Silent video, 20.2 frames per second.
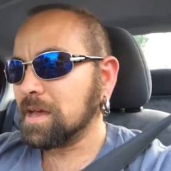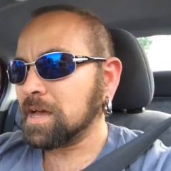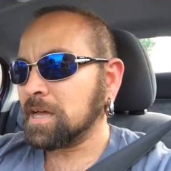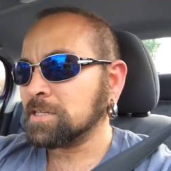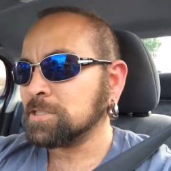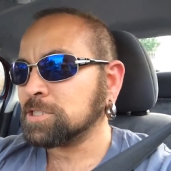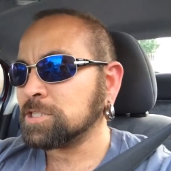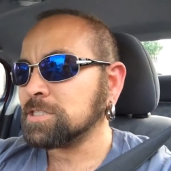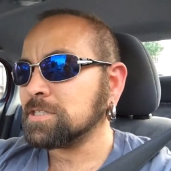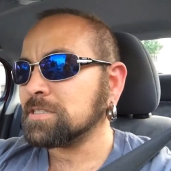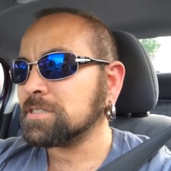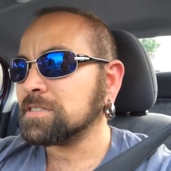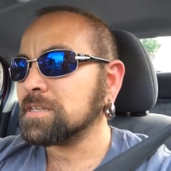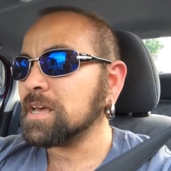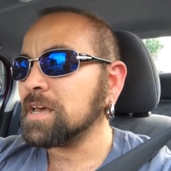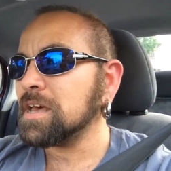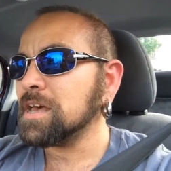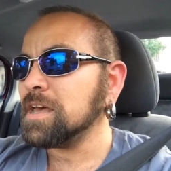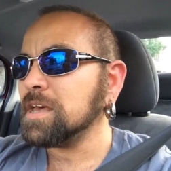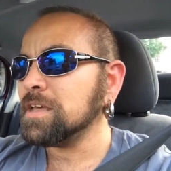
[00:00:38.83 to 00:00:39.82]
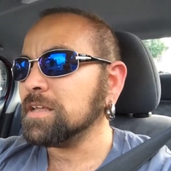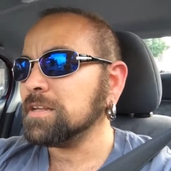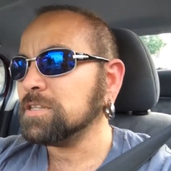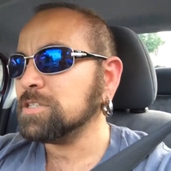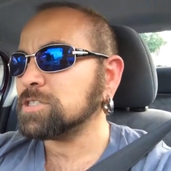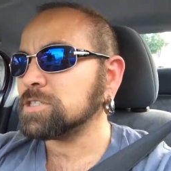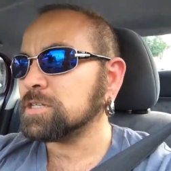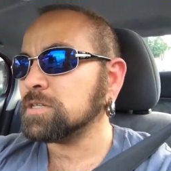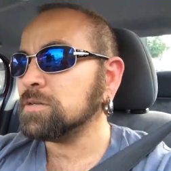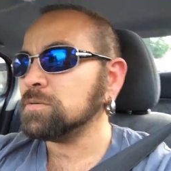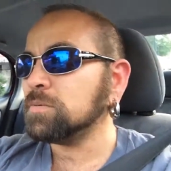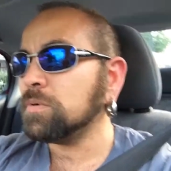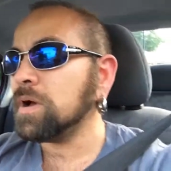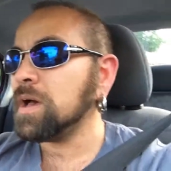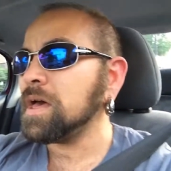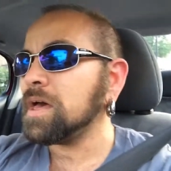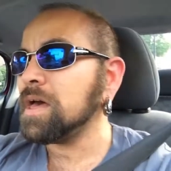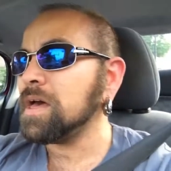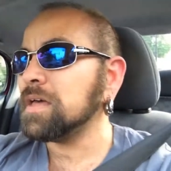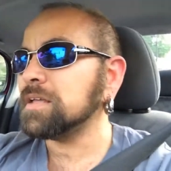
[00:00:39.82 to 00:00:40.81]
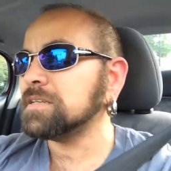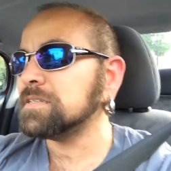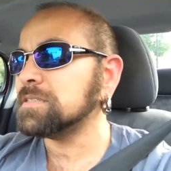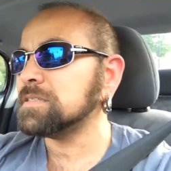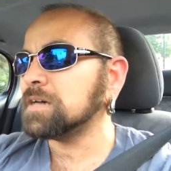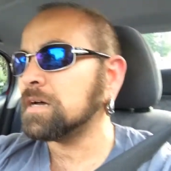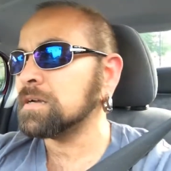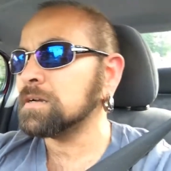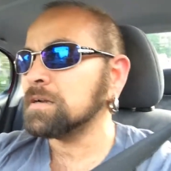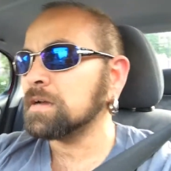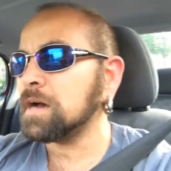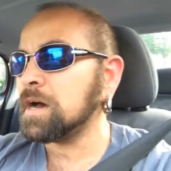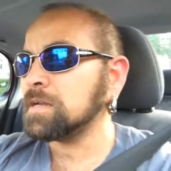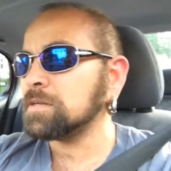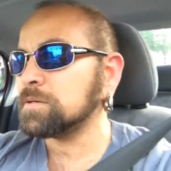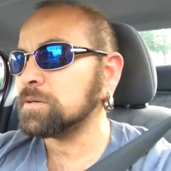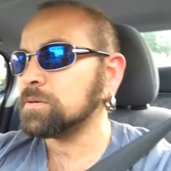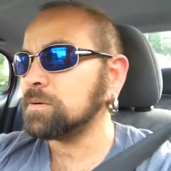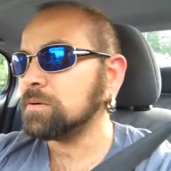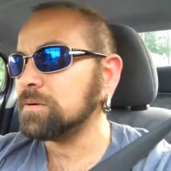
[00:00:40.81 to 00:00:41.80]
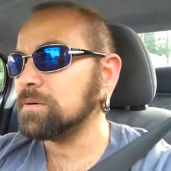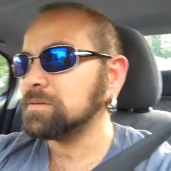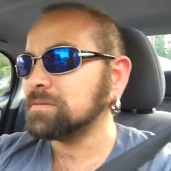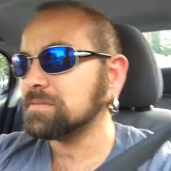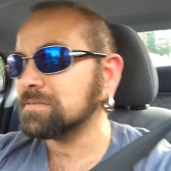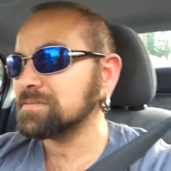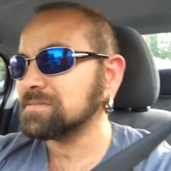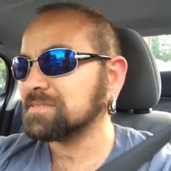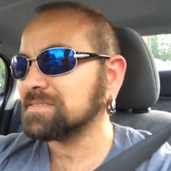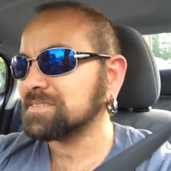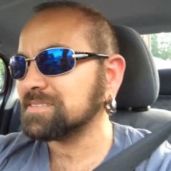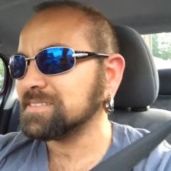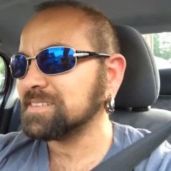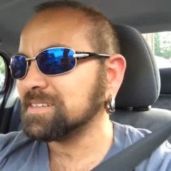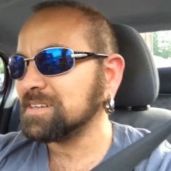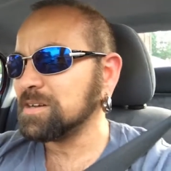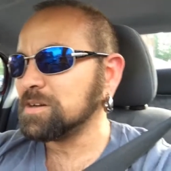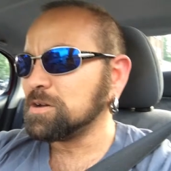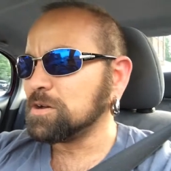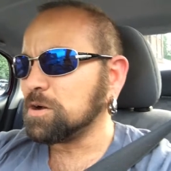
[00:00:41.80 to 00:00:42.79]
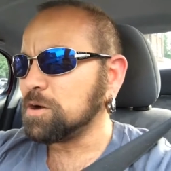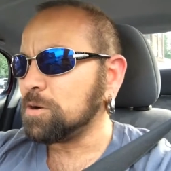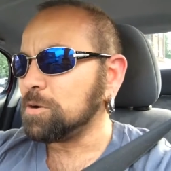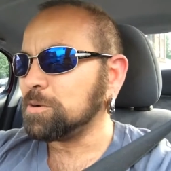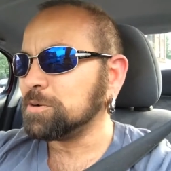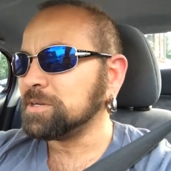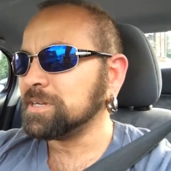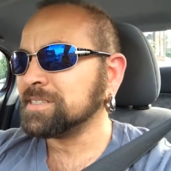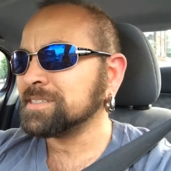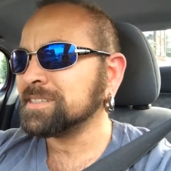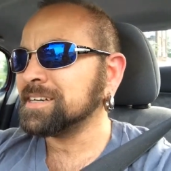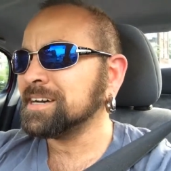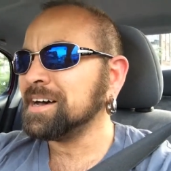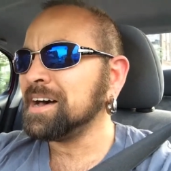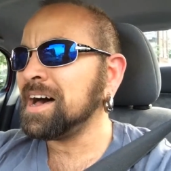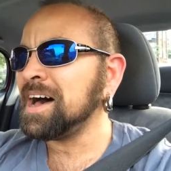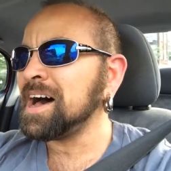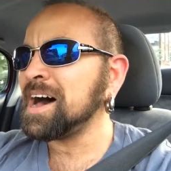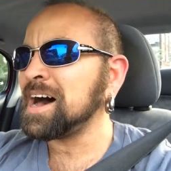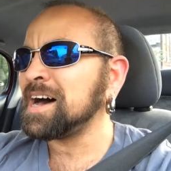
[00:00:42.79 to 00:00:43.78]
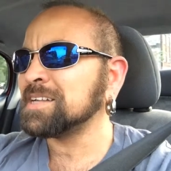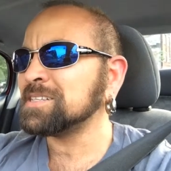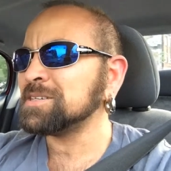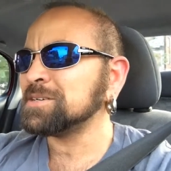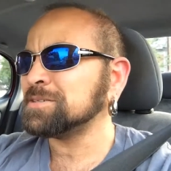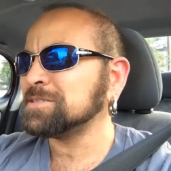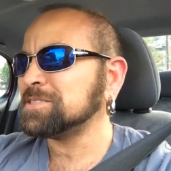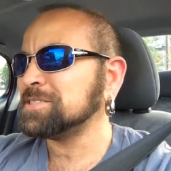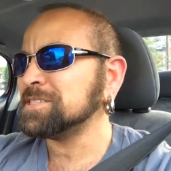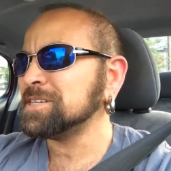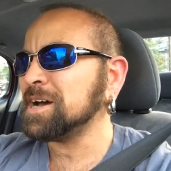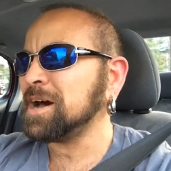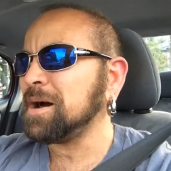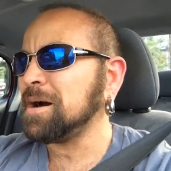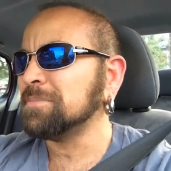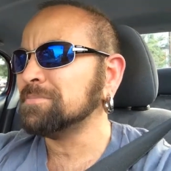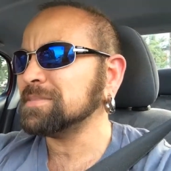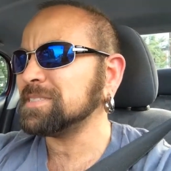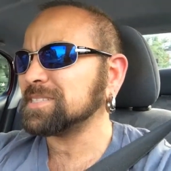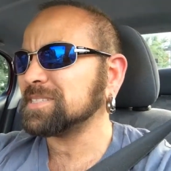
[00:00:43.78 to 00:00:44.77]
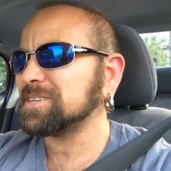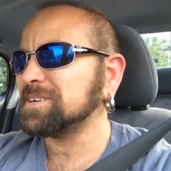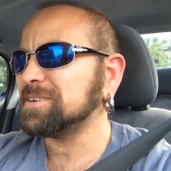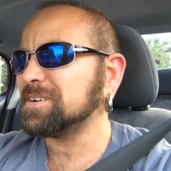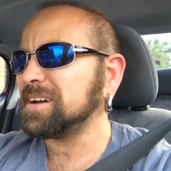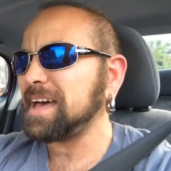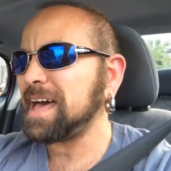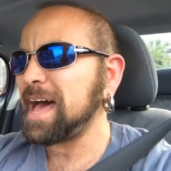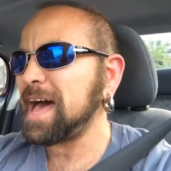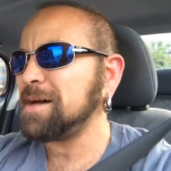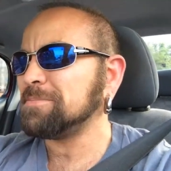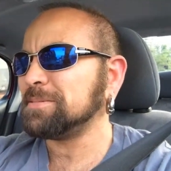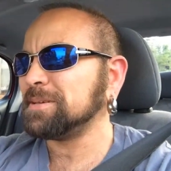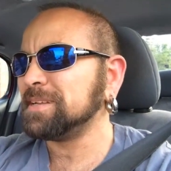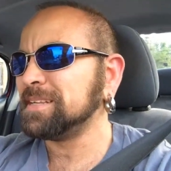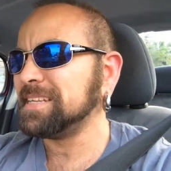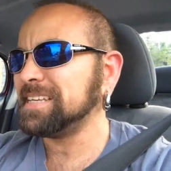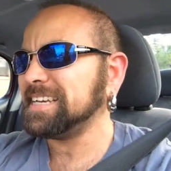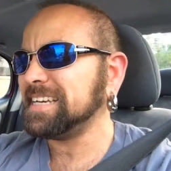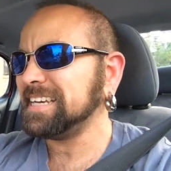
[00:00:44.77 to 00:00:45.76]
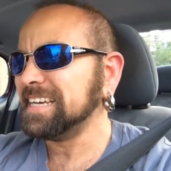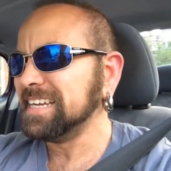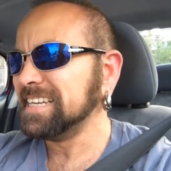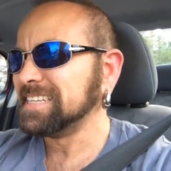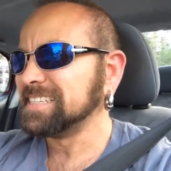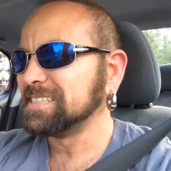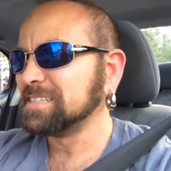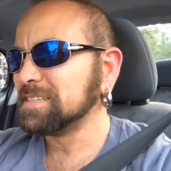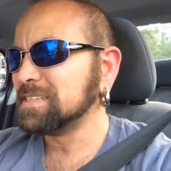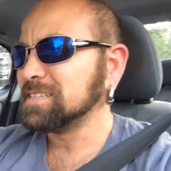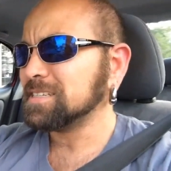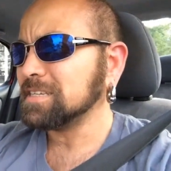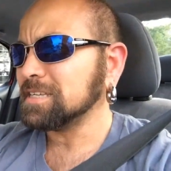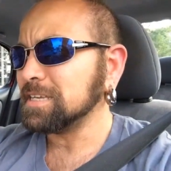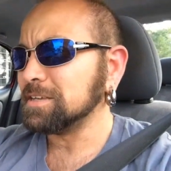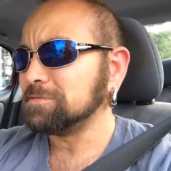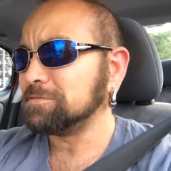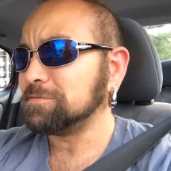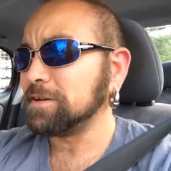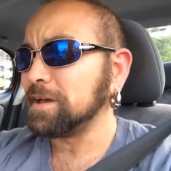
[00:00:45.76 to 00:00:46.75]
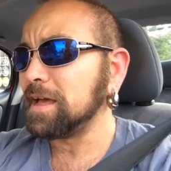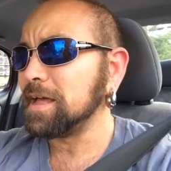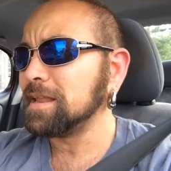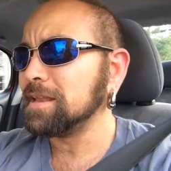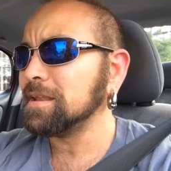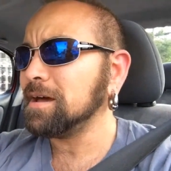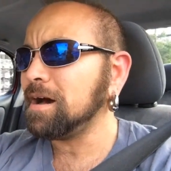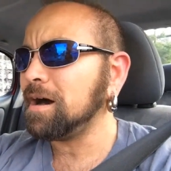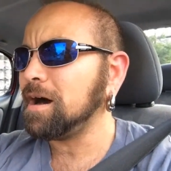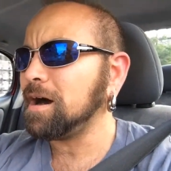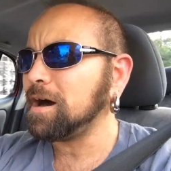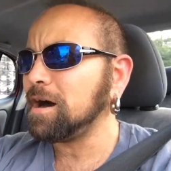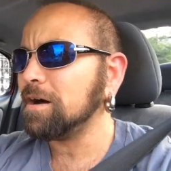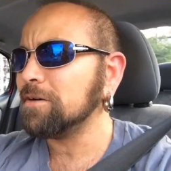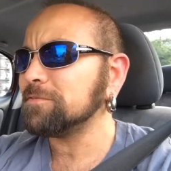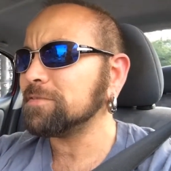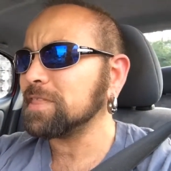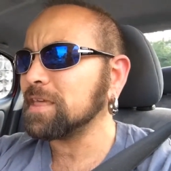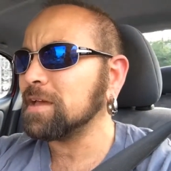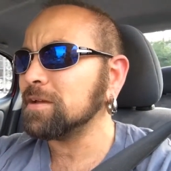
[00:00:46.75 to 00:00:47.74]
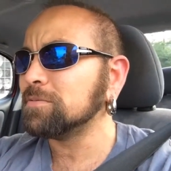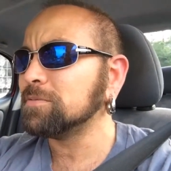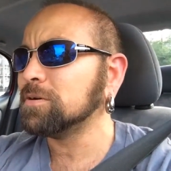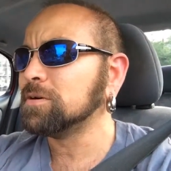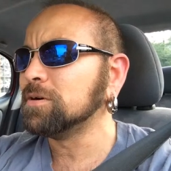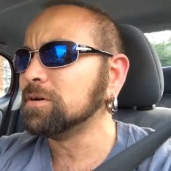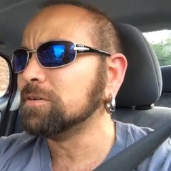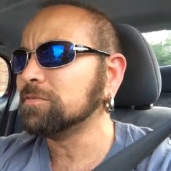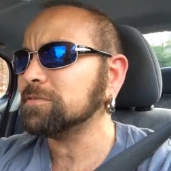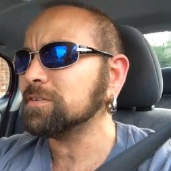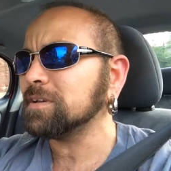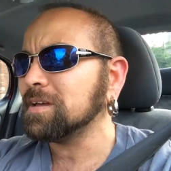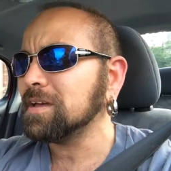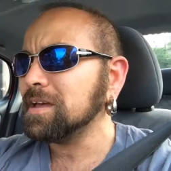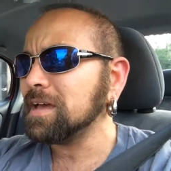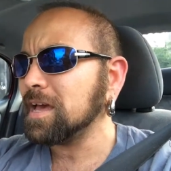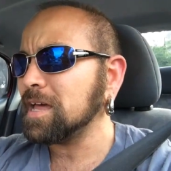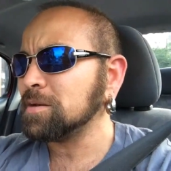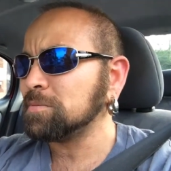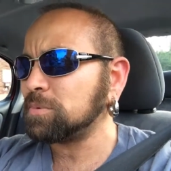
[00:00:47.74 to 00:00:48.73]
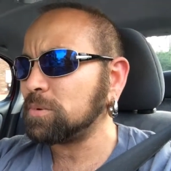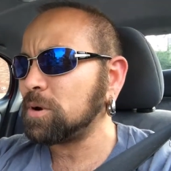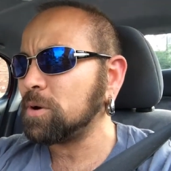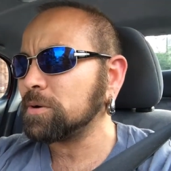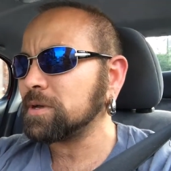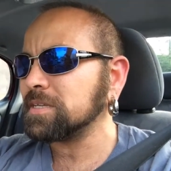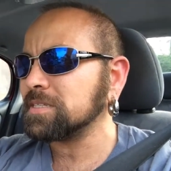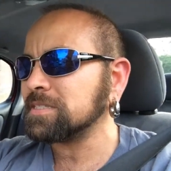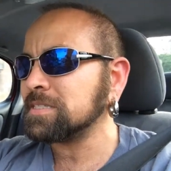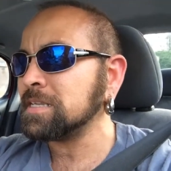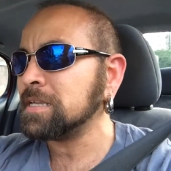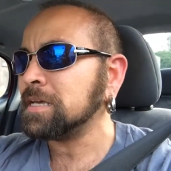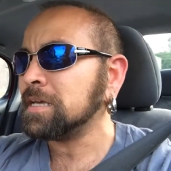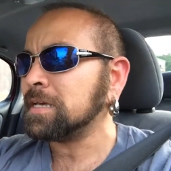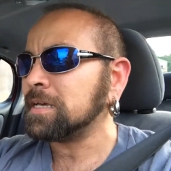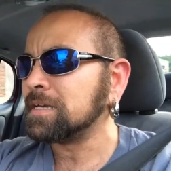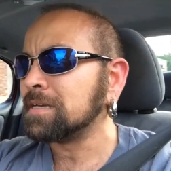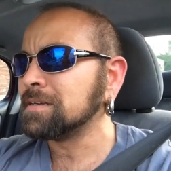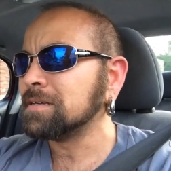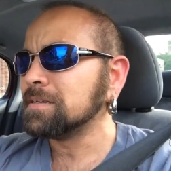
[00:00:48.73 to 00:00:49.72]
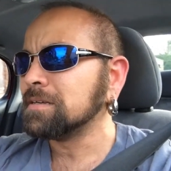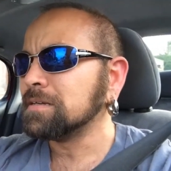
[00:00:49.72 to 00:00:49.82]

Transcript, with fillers: And she said she'd wed Don Gato. Oh, Don Gato jumped so happily, he fell off the roof and broke his knee.